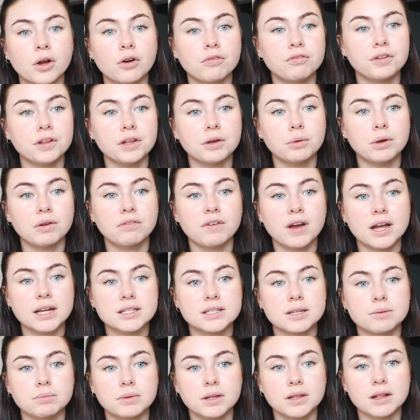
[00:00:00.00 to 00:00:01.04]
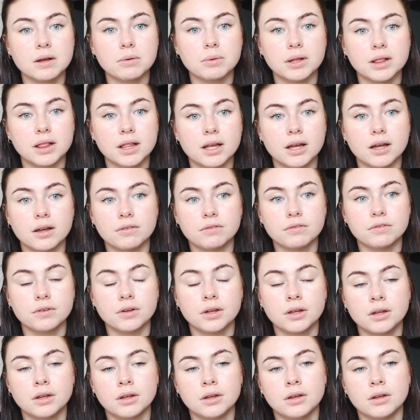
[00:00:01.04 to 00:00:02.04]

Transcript: Hopefully we find something that we love.